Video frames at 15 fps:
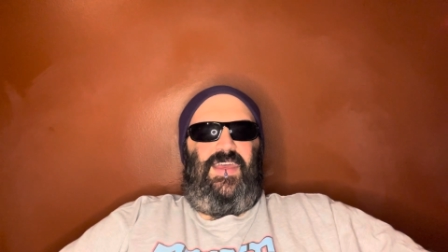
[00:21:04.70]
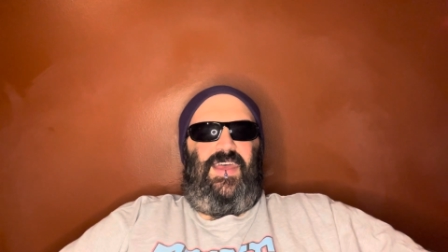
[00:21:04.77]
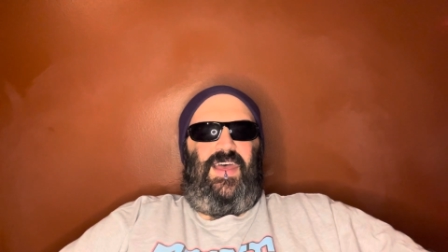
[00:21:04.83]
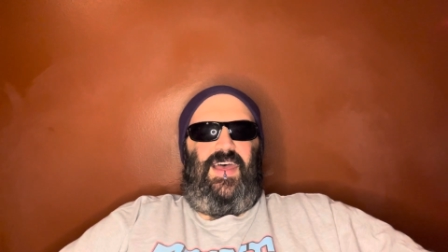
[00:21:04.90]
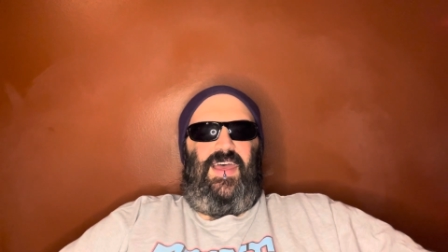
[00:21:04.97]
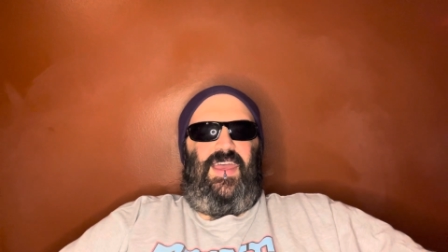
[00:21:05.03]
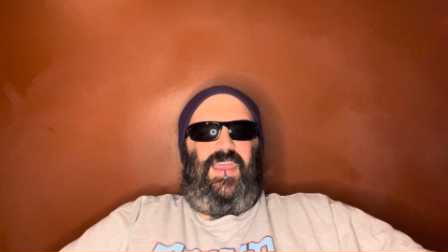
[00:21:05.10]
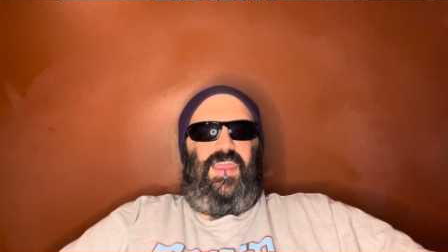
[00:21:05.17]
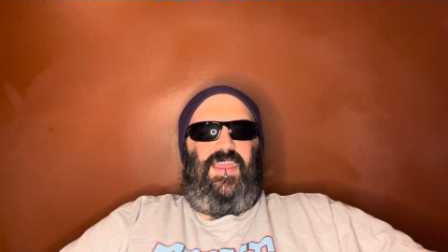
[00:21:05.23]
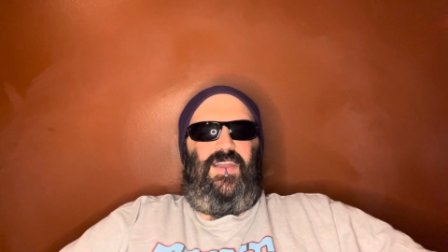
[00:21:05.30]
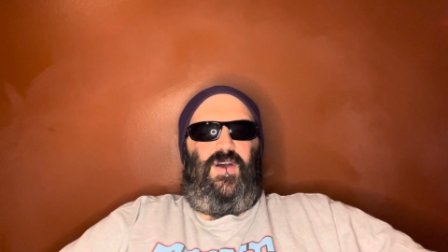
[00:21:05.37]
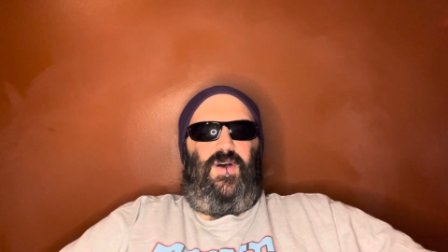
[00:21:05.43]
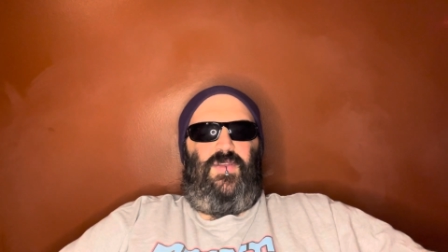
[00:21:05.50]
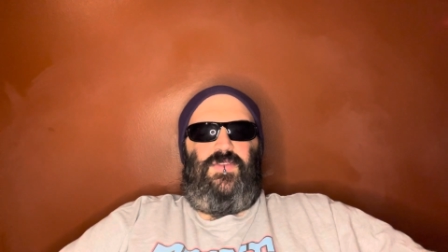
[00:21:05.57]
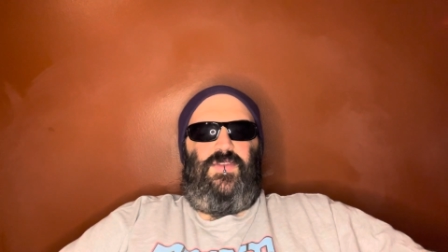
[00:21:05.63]
I
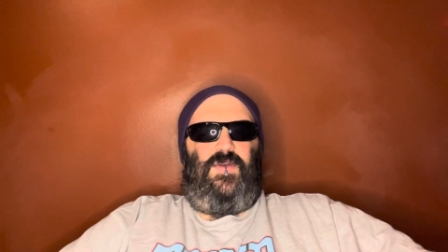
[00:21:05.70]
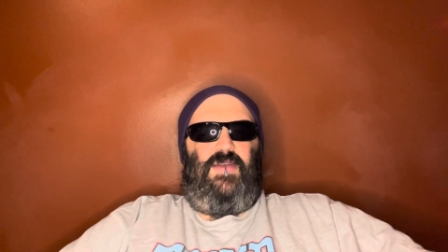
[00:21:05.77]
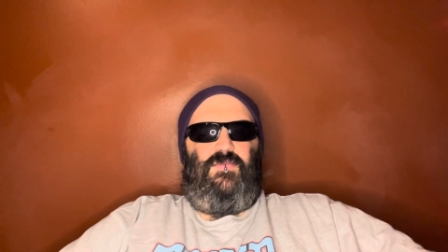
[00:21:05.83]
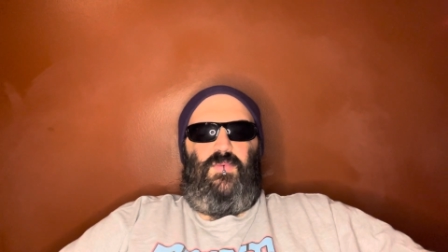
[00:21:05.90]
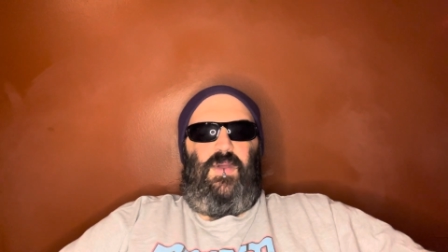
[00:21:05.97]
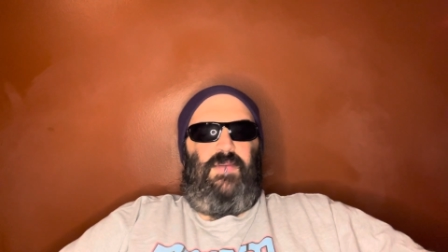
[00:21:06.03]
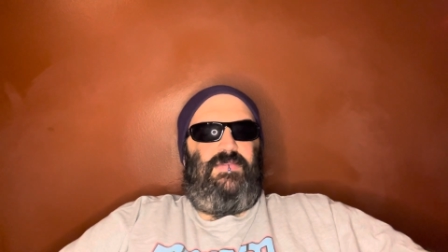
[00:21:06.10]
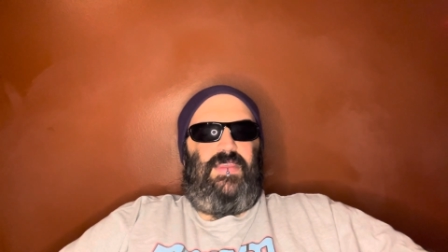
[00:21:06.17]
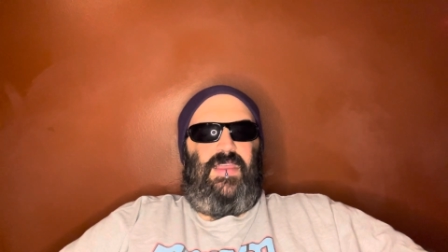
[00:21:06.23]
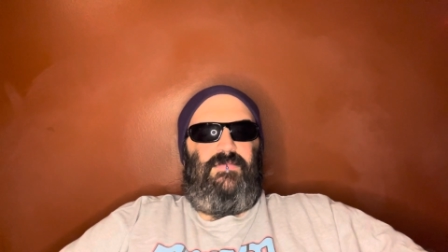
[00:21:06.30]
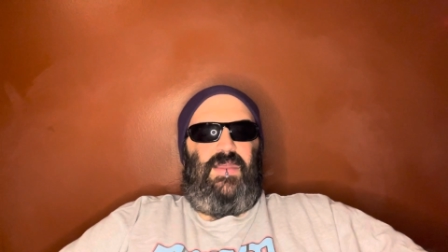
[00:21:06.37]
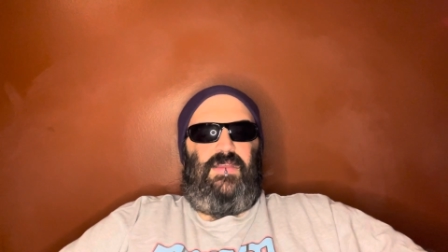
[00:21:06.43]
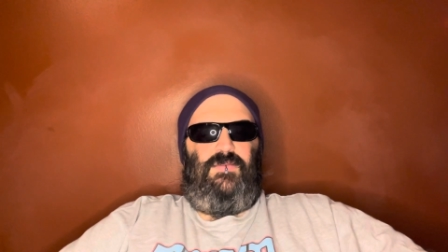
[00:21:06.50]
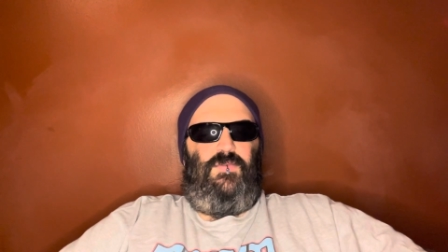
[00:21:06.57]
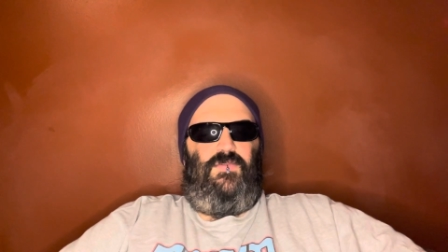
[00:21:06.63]
also have a website,
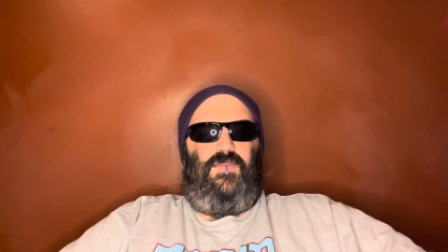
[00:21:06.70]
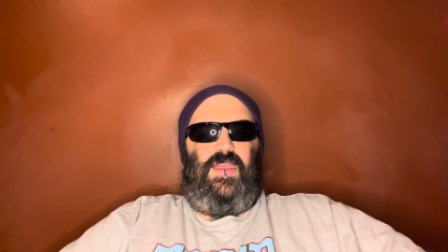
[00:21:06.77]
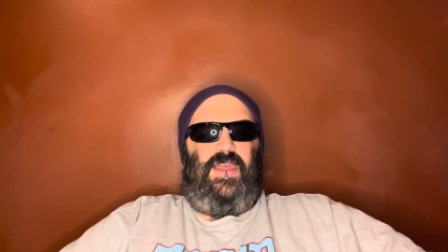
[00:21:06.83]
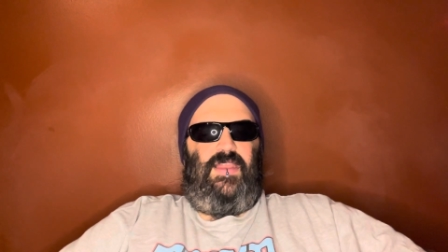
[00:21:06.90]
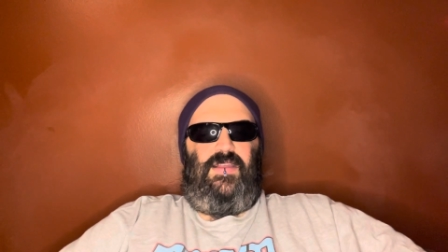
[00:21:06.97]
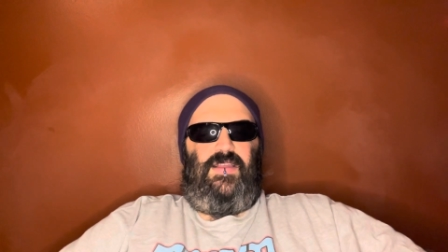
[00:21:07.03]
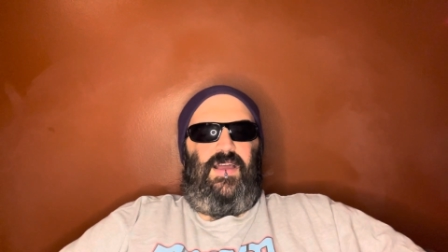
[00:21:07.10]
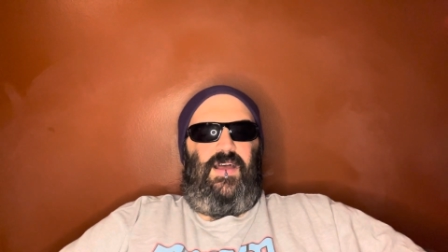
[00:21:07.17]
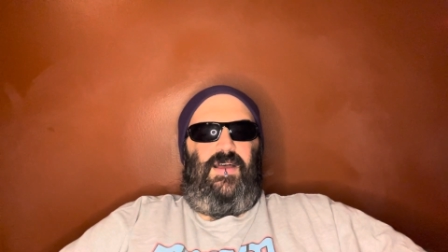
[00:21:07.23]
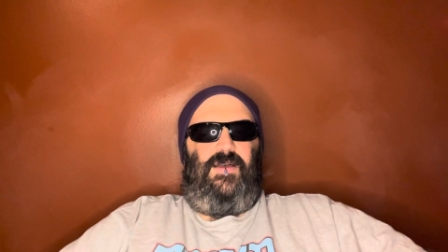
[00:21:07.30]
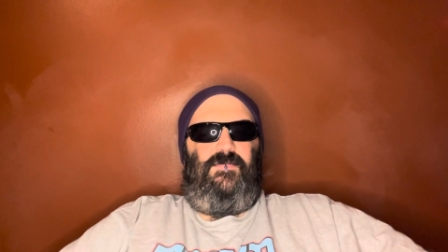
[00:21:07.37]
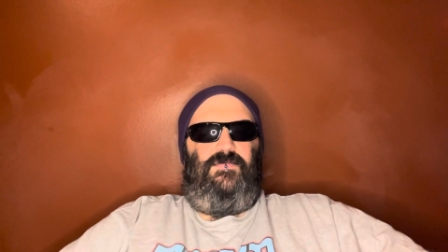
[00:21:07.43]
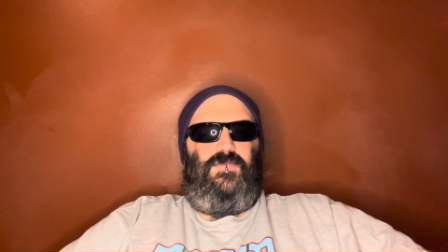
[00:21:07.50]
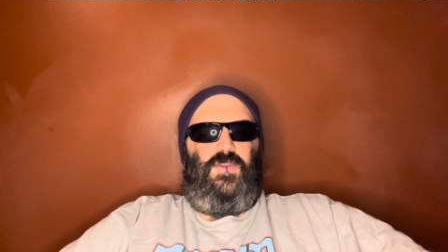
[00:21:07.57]
macmovieguy.com.